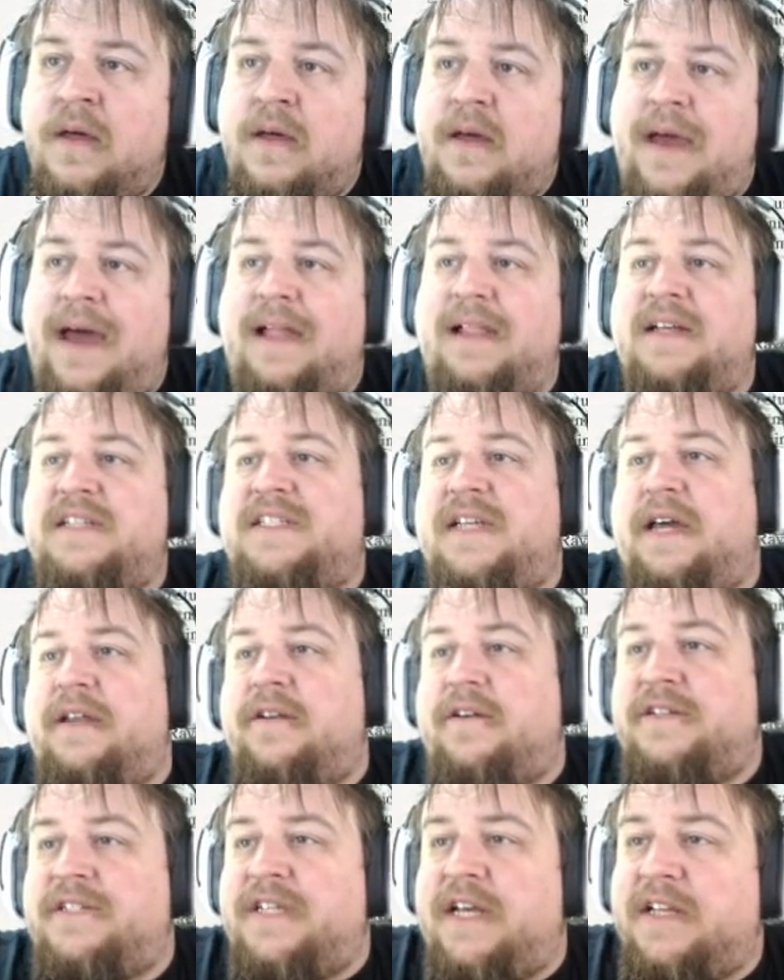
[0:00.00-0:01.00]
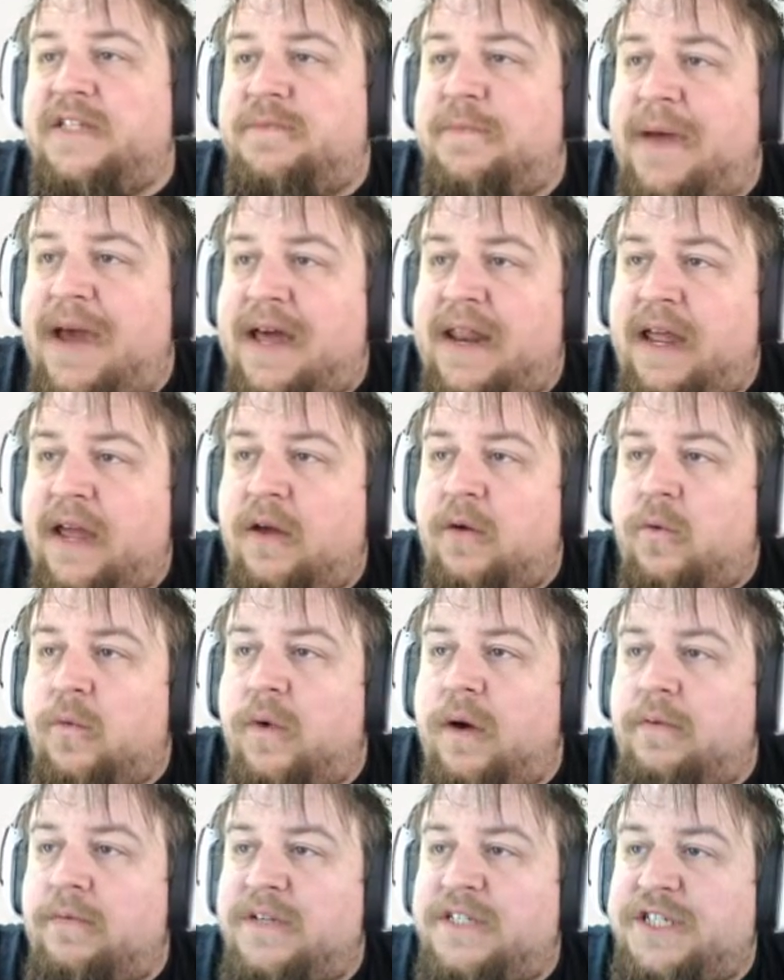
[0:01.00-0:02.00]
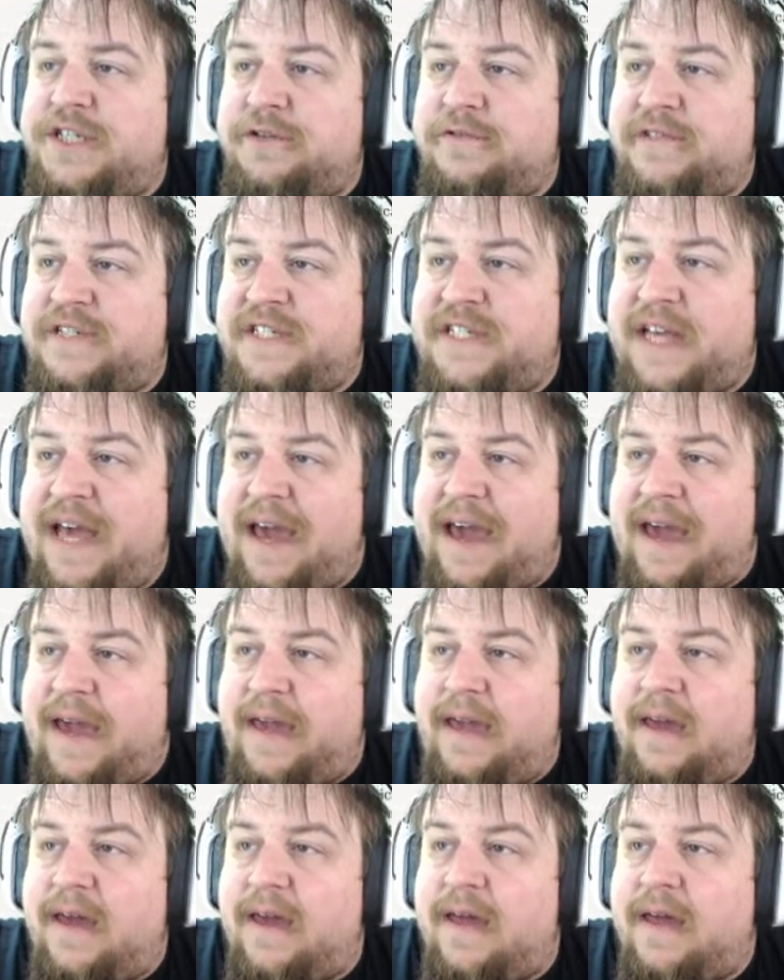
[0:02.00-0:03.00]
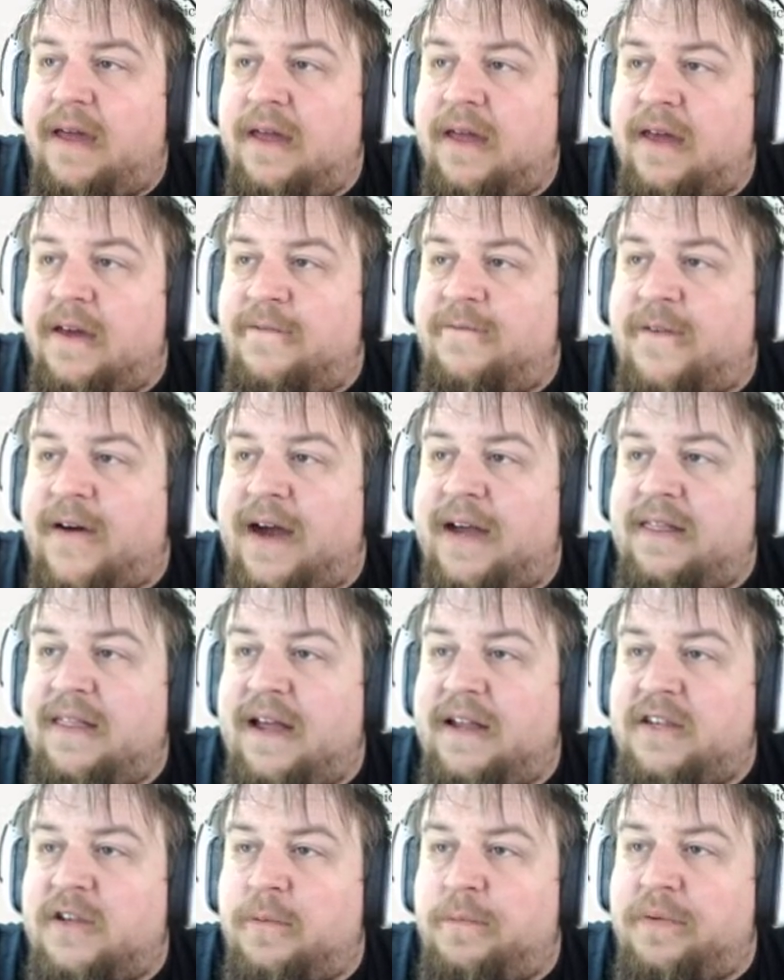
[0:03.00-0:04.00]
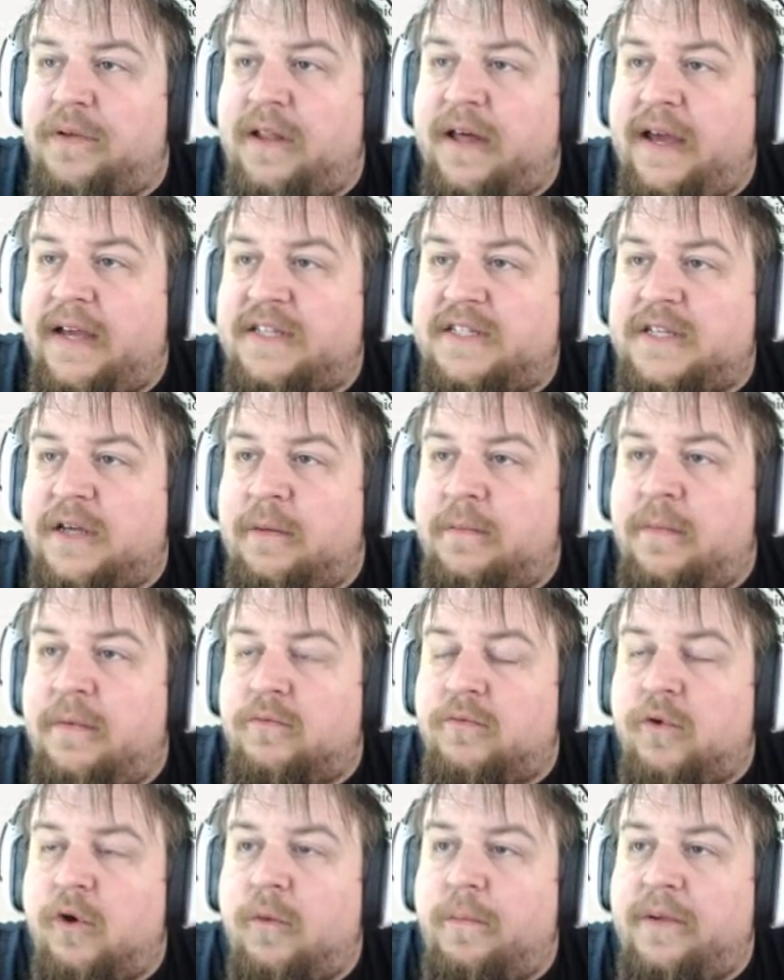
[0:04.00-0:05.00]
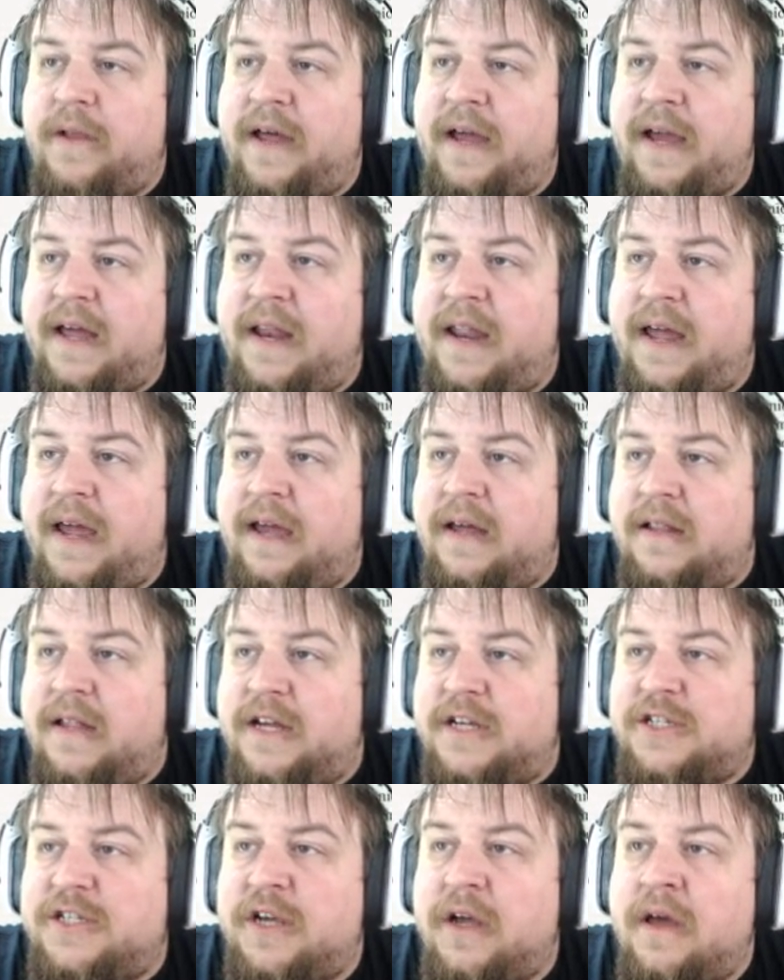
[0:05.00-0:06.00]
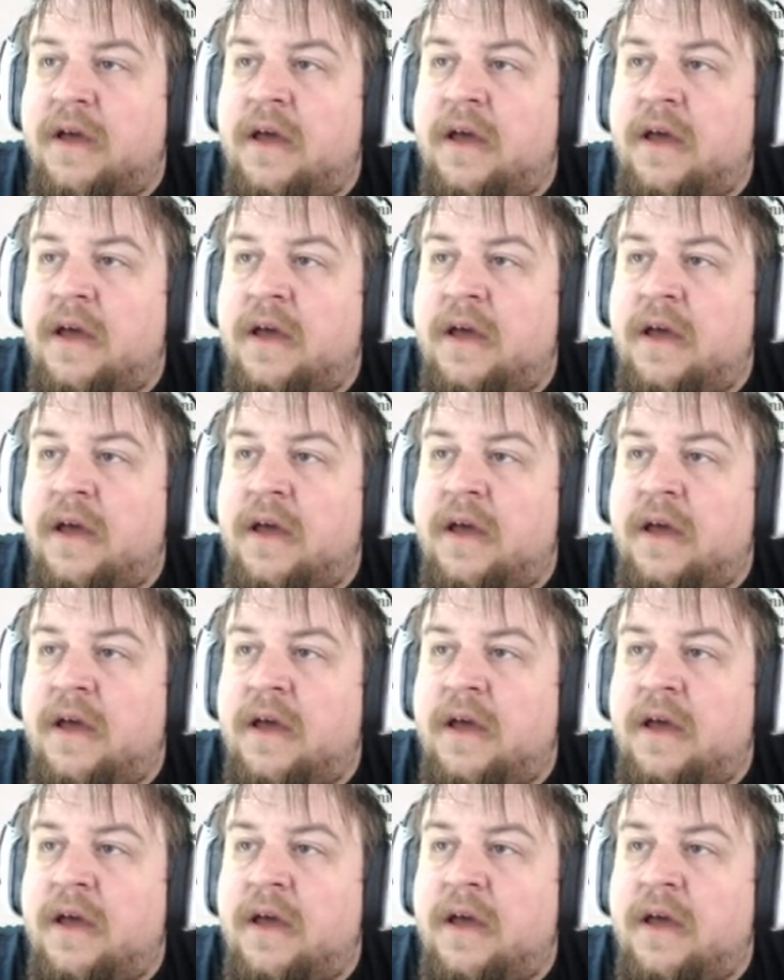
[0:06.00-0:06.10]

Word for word: Alexander says, Maddie, what would you say if I'd like to play some role-playing in English,